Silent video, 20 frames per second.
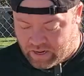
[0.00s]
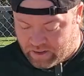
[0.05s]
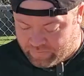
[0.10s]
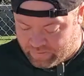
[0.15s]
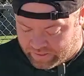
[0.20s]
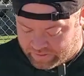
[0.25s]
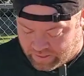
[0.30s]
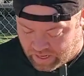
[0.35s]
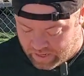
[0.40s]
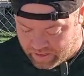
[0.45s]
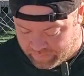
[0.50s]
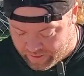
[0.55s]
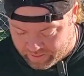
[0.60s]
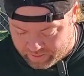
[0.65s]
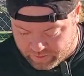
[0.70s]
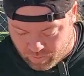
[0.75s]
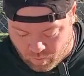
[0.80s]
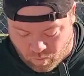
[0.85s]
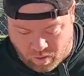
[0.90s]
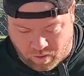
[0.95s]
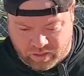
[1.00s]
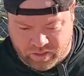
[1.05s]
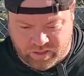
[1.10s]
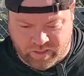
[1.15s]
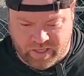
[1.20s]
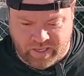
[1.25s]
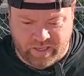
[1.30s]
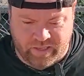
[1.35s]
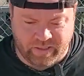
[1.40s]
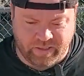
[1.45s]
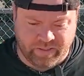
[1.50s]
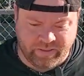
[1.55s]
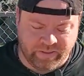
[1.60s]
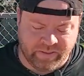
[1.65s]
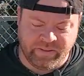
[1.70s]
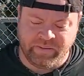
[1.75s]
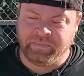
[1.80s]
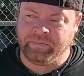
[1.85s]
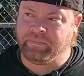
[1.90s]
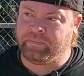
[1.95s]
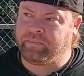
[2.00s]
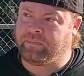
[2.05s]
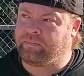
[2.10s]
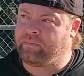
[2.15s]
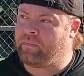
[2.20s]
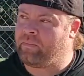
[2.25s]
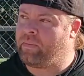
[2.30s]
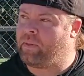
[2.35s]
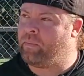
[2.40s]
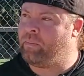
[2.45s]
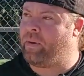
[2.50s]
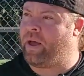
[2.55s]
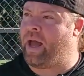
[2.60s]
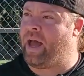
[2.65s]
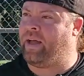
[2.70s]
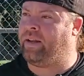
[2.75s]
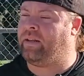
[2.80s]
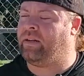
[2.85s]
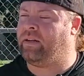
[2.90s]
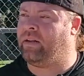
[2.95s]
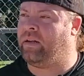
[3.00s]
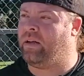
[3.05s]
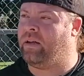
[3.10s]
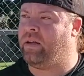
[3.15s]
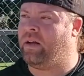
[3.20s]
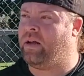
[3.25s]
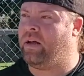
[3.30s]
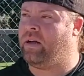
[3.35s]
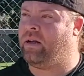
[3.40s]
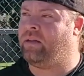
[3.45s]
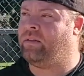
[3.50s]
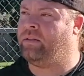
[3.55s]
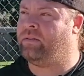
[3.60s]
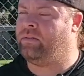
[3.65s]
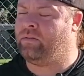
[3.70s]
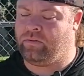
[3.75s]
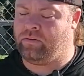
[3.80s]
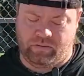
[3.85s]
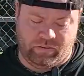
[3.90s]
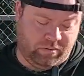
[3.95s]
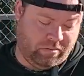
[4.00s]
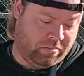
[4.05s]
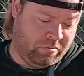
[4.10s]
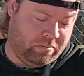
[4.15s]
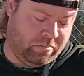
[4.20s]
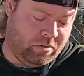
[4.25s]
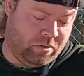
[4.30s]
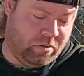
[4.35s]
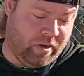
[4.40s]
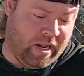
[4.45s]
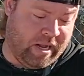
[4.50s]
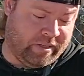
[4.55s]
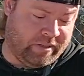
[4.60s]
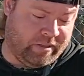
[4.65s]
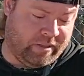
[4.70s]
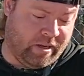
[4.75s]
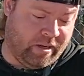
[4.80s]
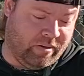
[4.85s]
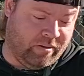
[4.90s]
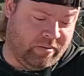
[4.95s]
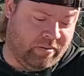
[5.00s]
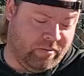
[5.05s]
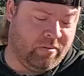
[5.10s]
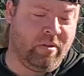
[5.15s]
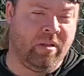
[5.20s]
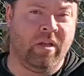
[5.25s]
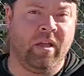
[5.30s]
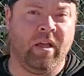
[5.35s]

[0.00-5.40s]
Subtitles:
enough, I talk about the Warstic bat 2 days ago,